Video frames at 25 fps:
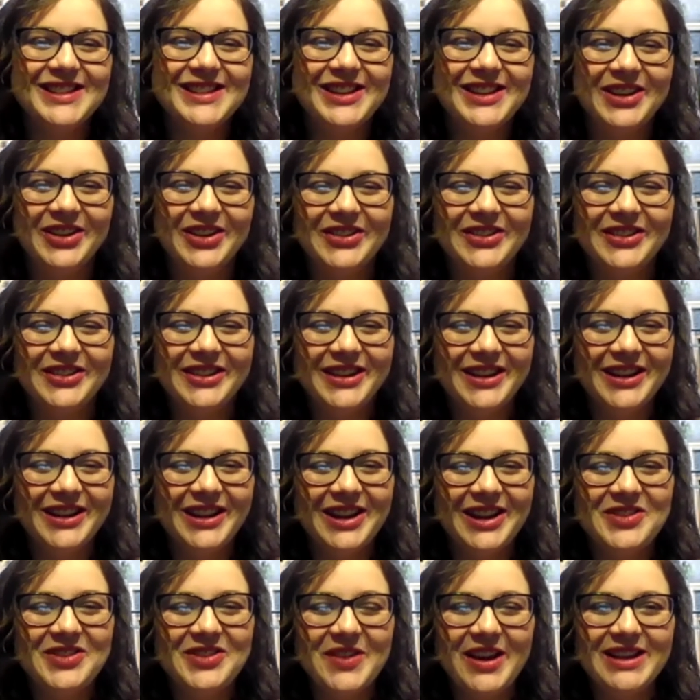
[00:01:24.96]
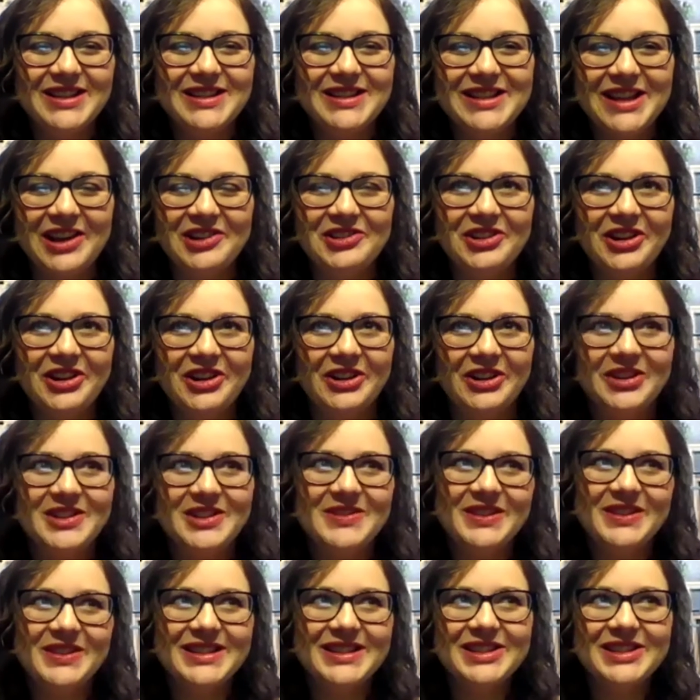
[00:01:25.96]
So it might sound
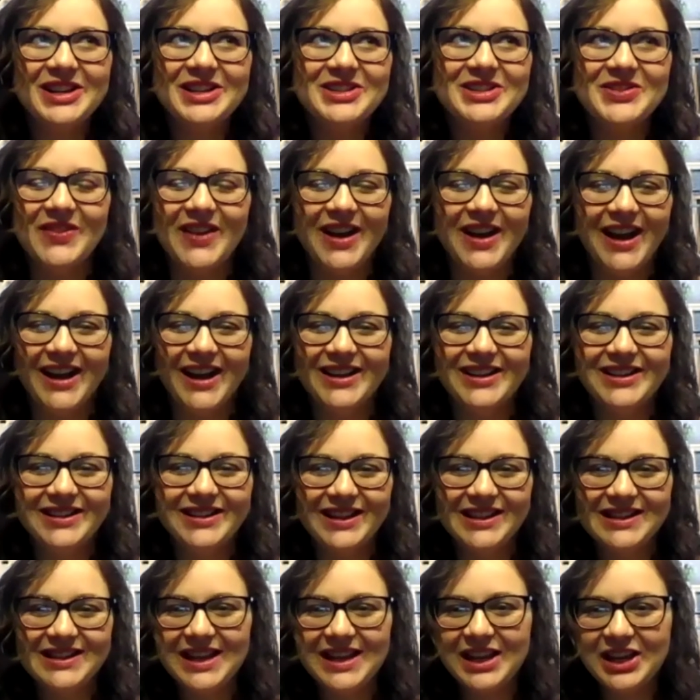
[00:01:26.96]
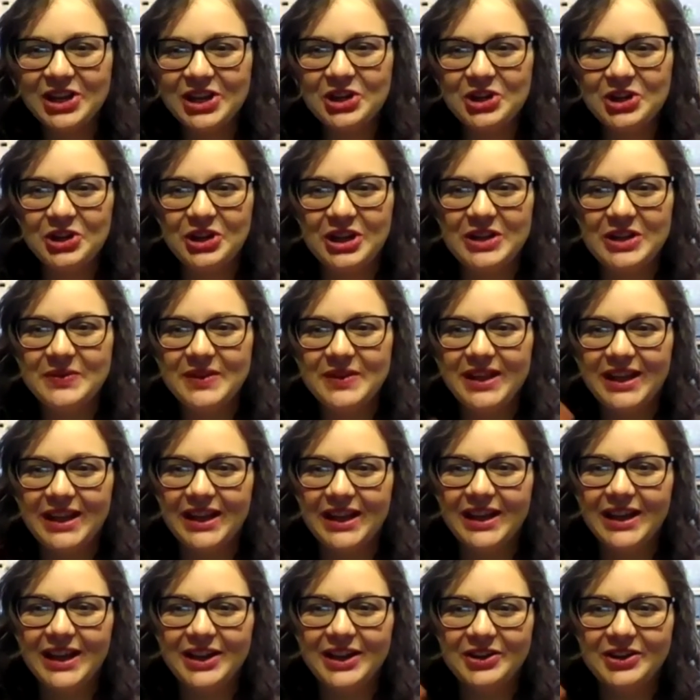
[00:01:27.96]
gross, but it's not too bad. It's like a
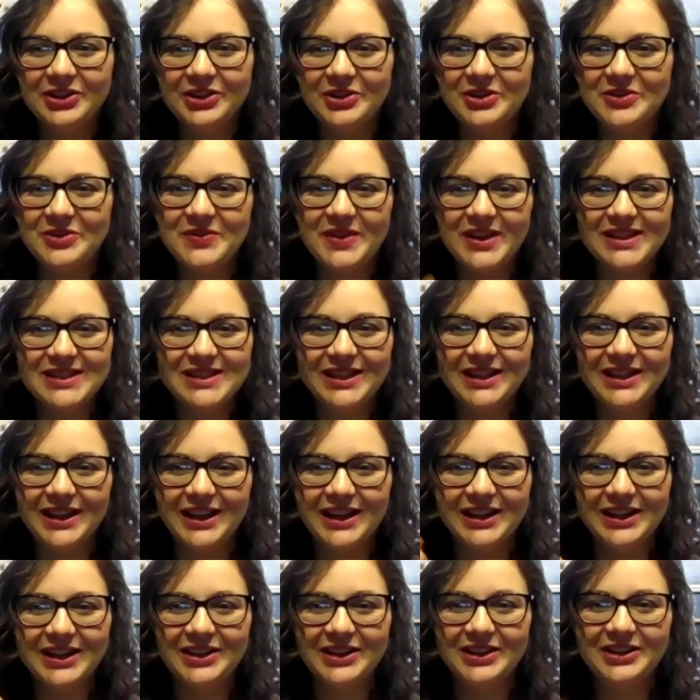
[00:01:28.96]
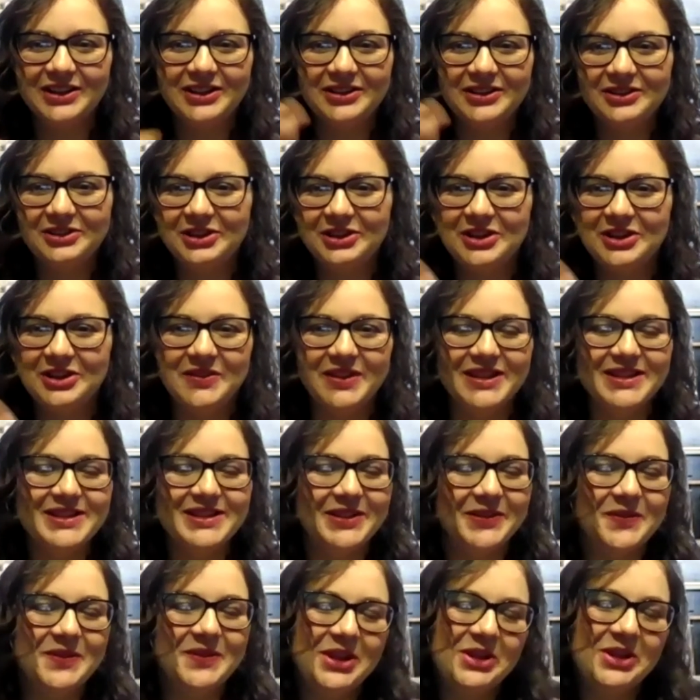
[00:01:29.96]
creamy, I don't know, it makes it like a creamy
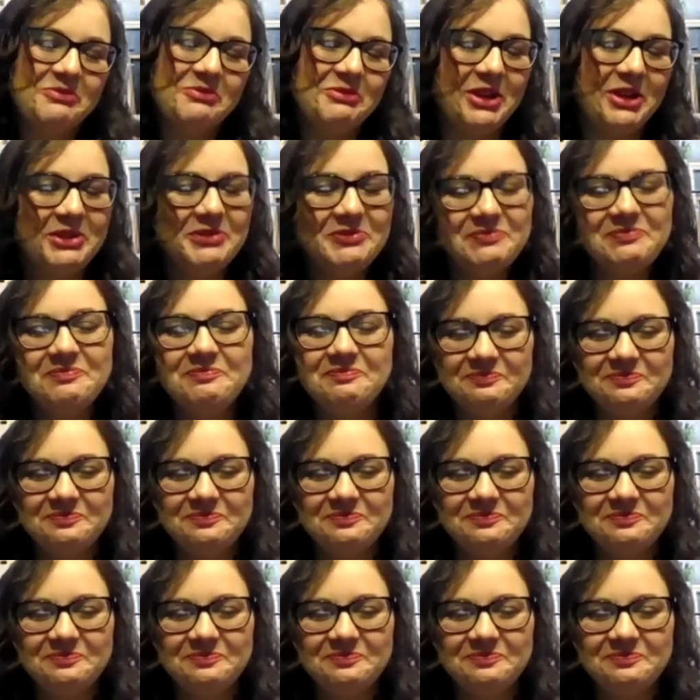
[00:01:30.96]
something, but